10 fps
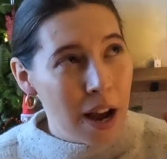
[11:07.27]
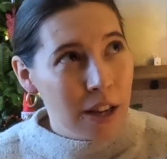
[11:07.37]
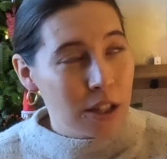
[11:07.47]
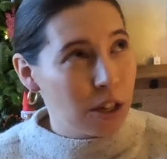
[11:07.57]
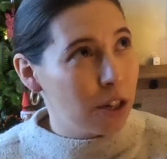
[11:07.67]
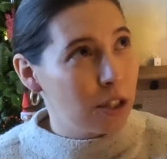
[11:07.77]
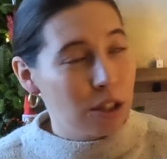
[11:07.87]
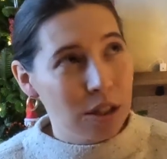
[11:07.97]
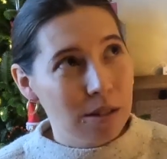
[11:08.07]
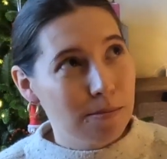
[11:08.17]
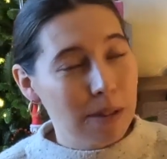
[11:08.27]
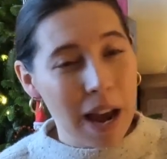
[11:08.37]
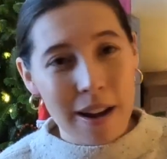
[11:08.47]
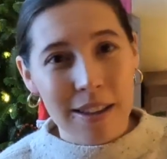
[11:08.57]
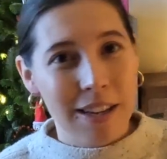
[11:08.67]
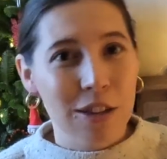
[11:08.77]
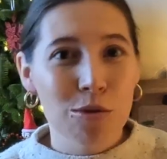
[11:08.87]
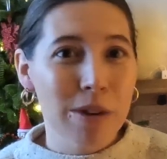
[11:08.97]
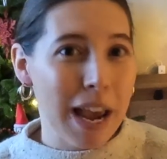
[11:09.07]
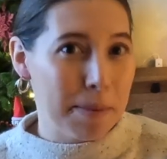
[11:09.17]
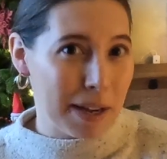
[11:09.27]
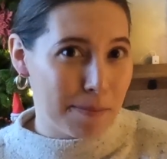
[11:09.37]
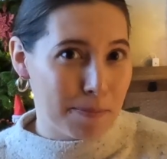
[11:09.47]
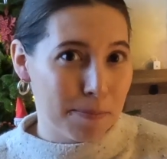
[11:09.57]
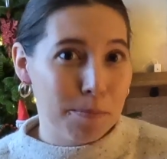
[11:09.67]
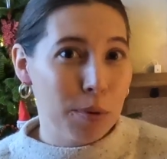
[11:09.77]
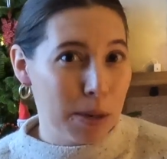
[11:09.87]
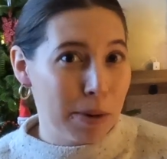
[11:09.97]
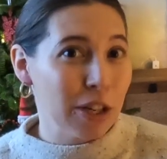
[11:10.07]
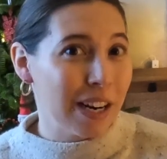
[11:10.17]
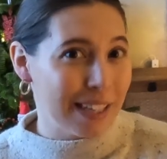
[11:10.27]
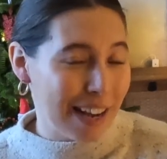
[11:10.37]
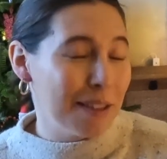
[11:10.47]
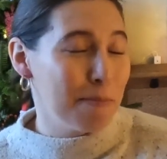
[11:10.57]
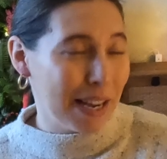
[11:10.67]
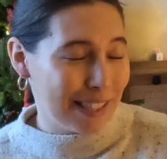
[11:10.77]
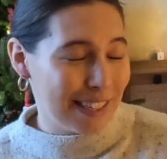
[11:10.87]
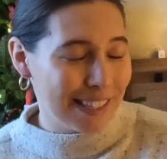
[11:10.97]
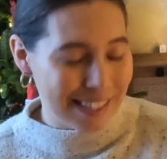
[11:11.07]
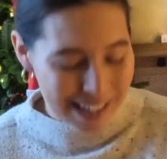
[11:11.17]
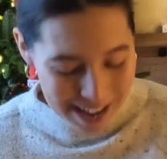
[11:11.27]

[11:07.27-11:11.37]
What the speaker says: skirts, anything, you name it, pretty much on a daily basis.